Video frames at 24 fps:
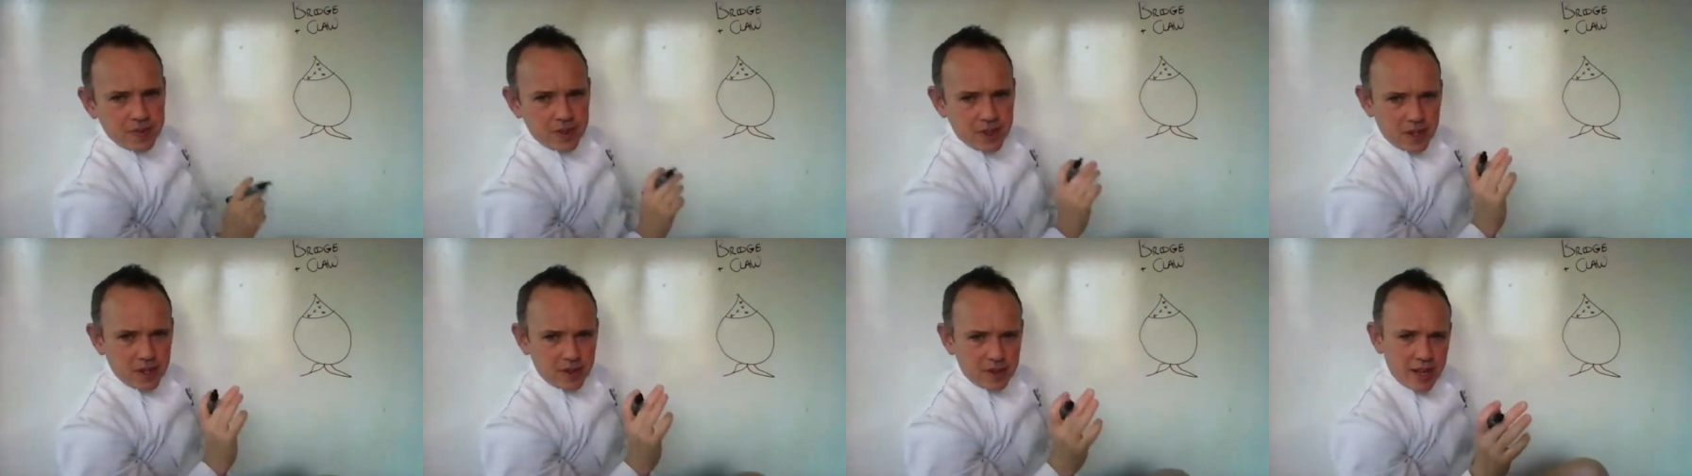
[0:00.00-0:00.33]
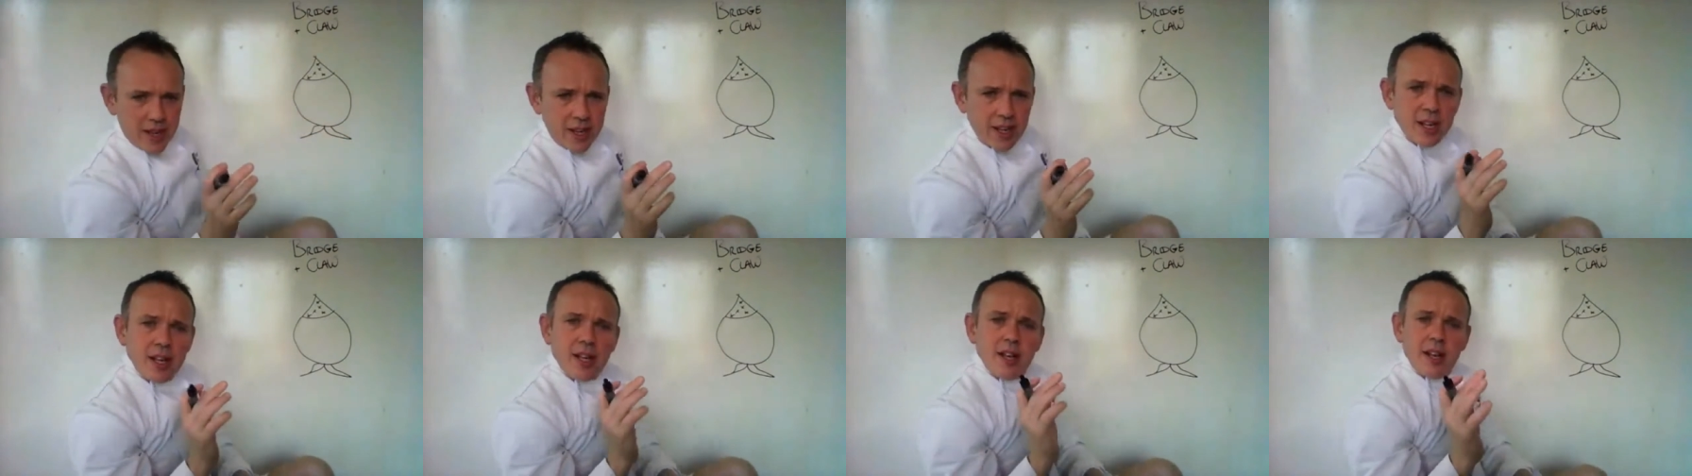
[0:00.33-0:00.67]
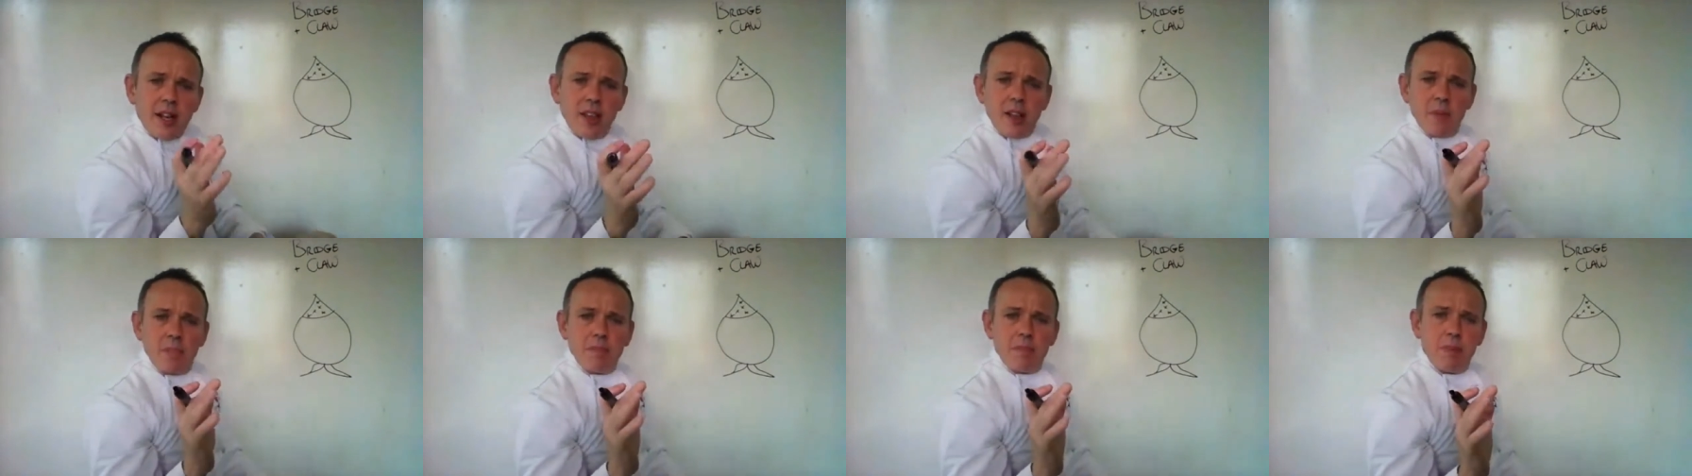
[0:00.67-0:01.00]
Okay,
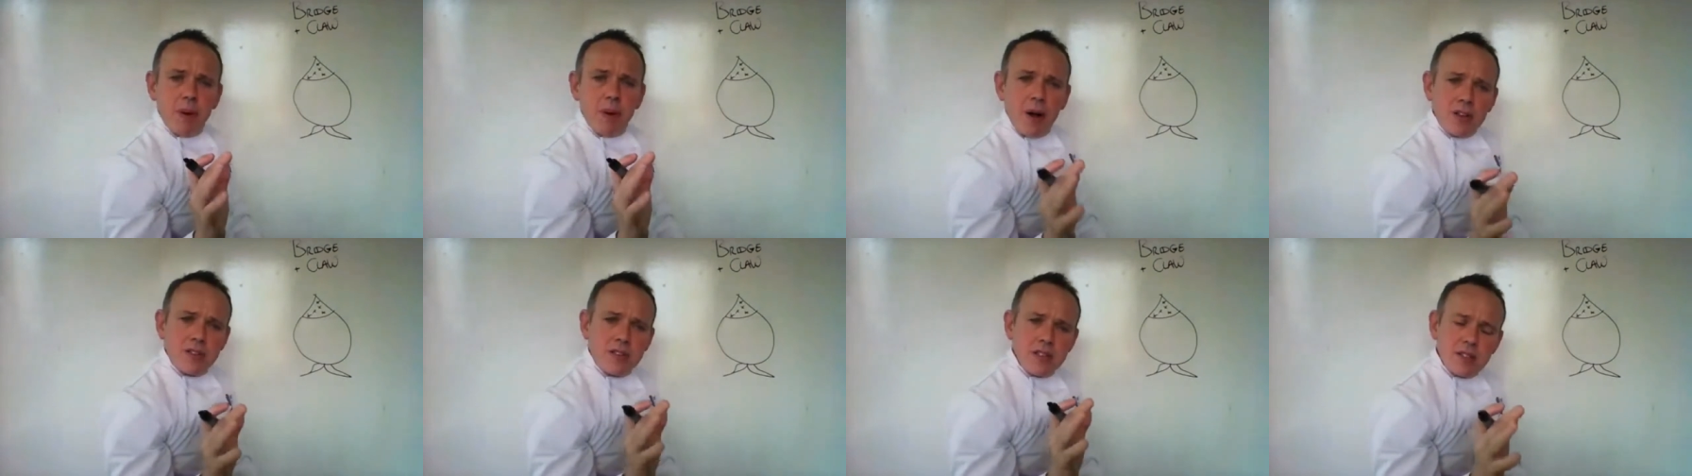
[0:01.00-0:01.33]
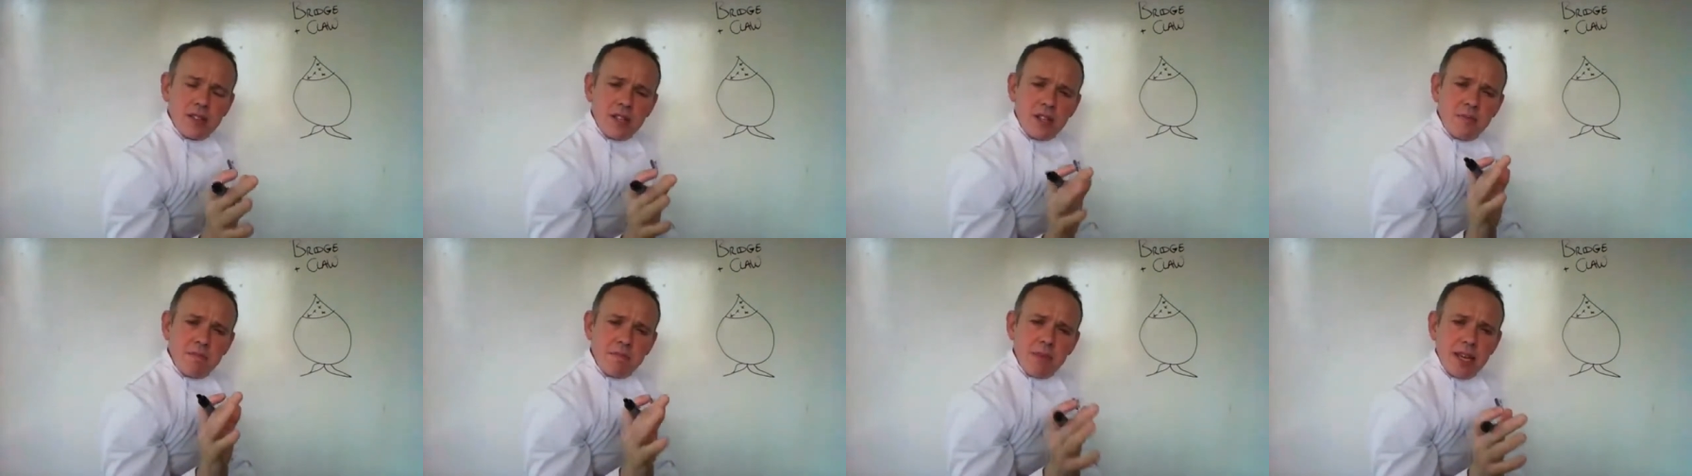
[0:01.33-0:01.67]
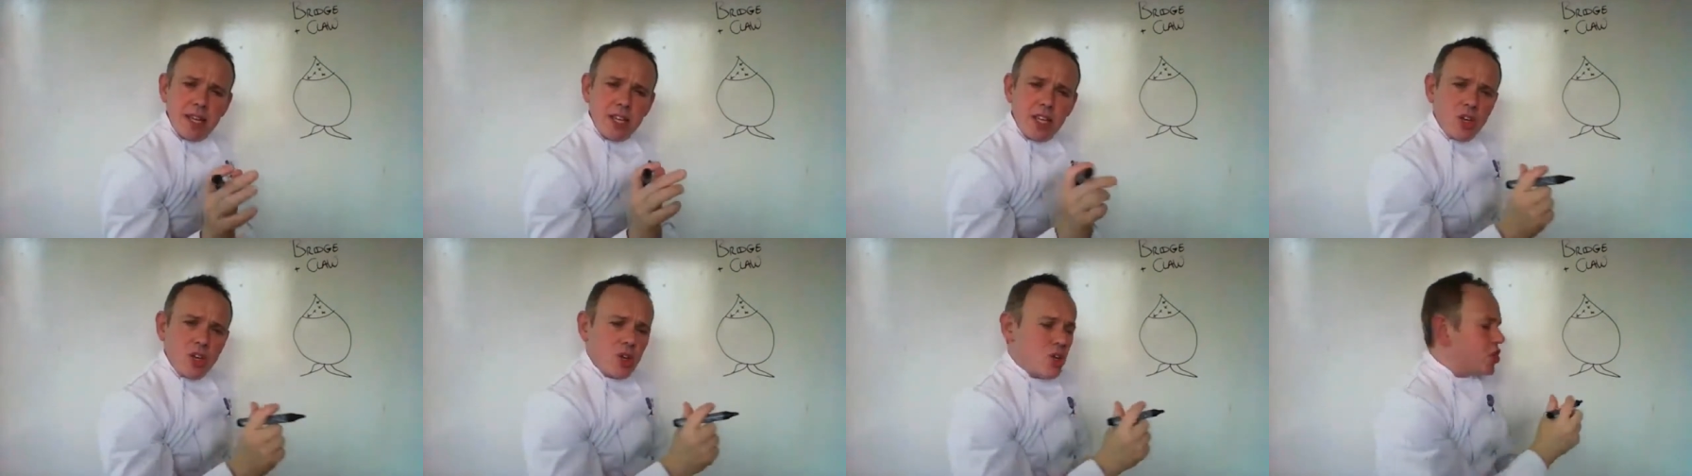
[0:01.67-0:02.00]
and the parts that's going to
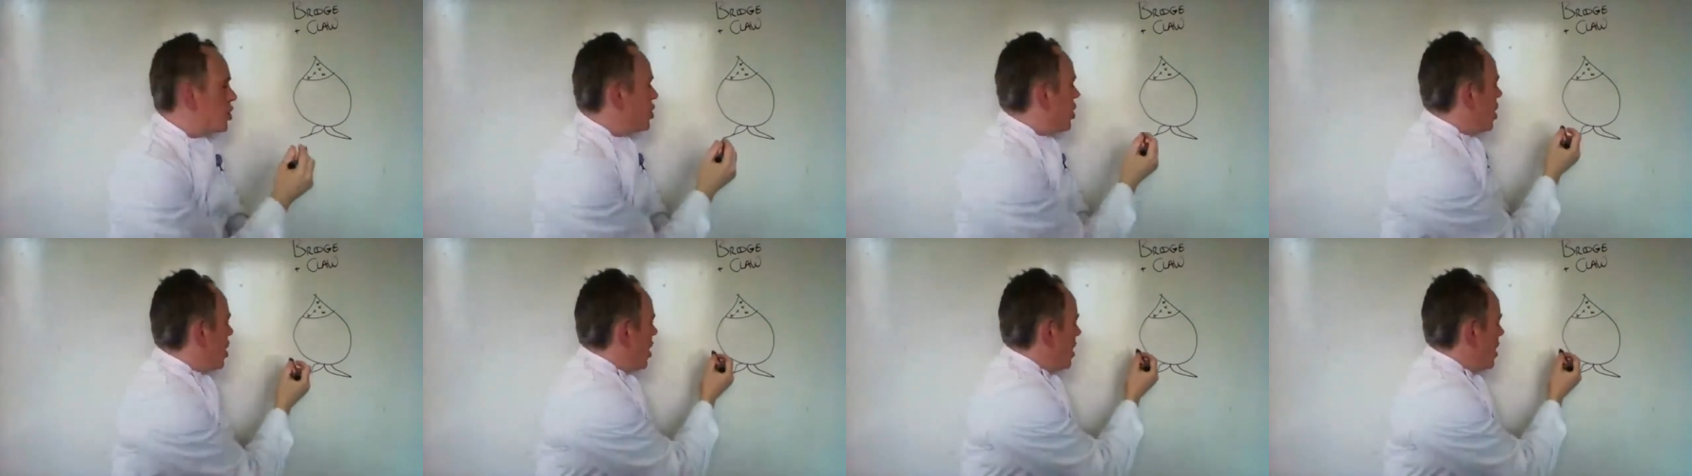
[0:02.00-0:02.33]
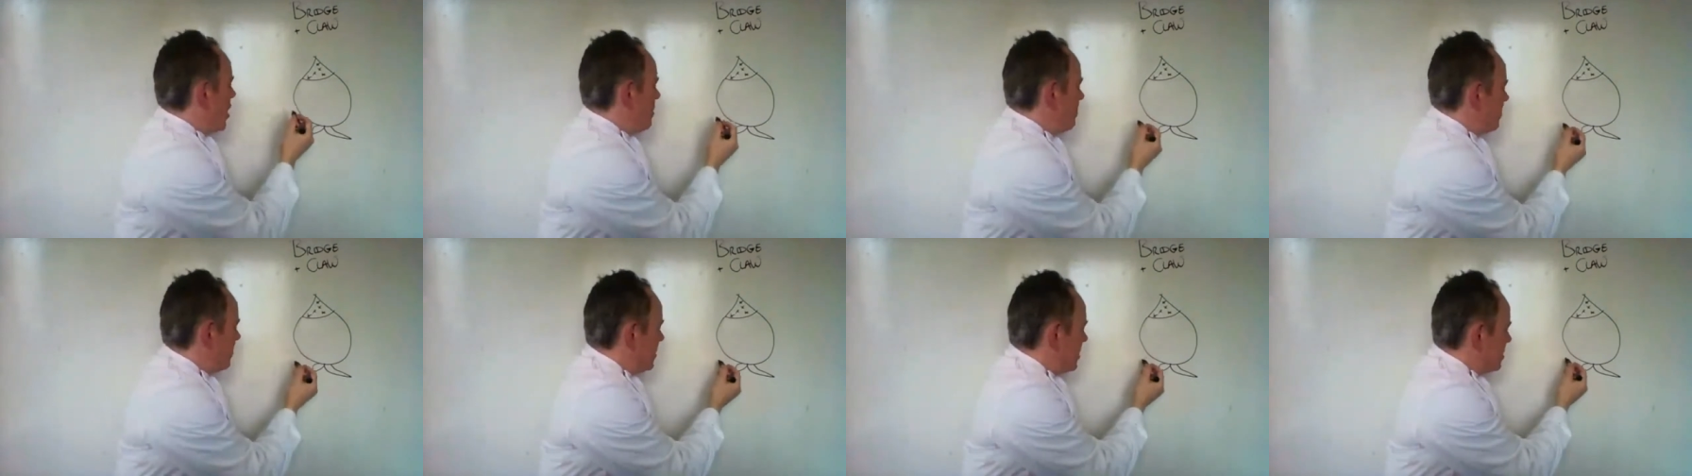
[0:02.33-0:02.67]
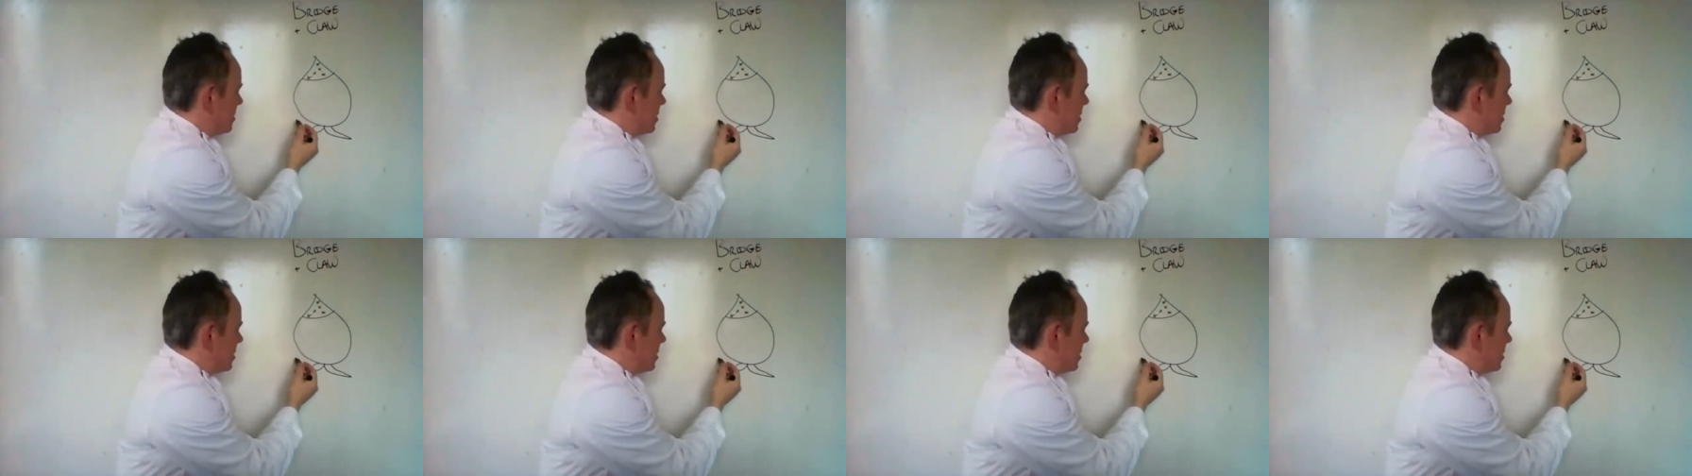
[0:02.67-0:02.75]
make you cry